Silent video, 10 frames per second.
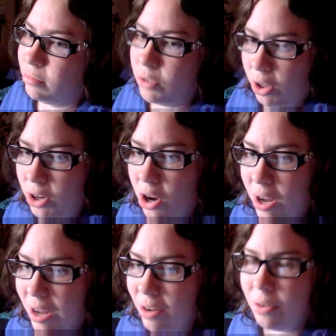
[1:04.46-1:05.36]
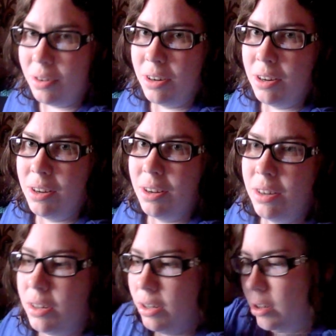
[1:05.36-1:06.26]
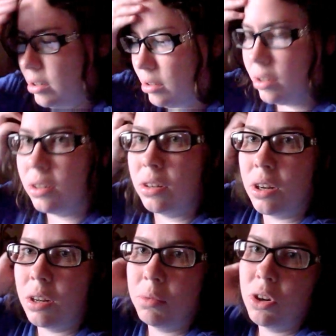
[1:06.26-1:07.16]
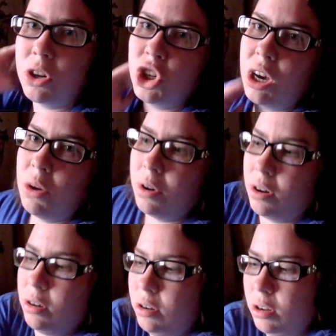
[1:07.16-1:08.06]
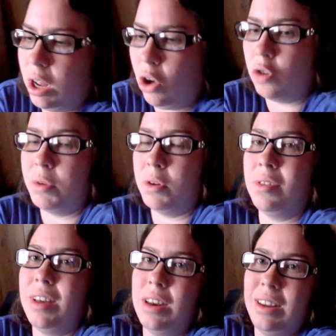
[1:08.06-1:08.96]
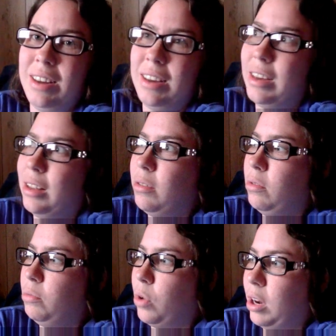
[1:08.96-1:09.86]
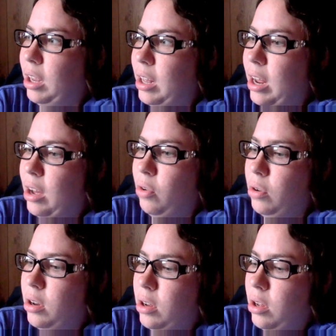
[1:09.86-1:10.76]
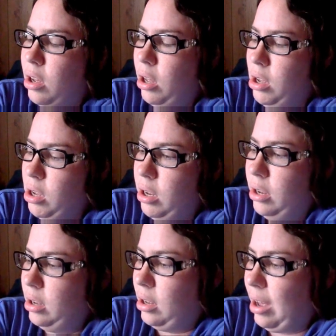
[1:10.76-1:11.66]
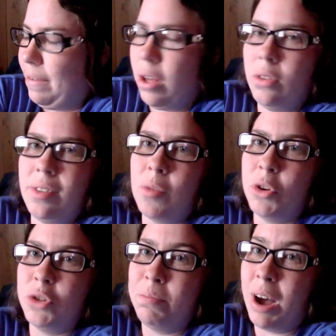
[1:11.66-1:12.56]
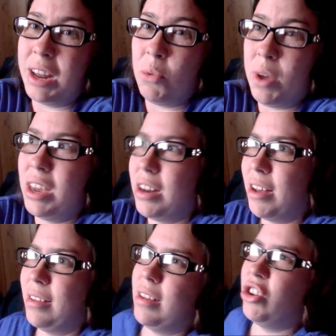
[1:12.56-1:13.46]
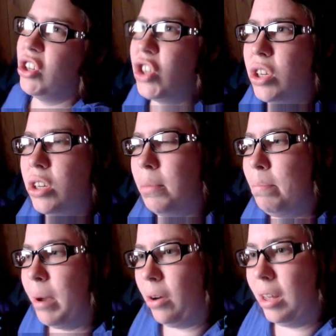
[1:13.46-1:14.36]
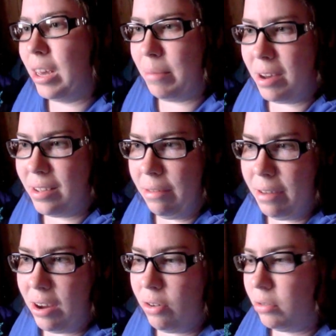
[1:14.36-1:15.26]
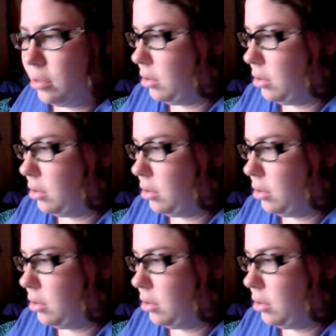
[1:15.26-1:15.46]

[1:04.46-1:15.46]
took the dog out, took a shower. I almost didn't want to get out. I felt so much body weakness, I just could barely get myself out.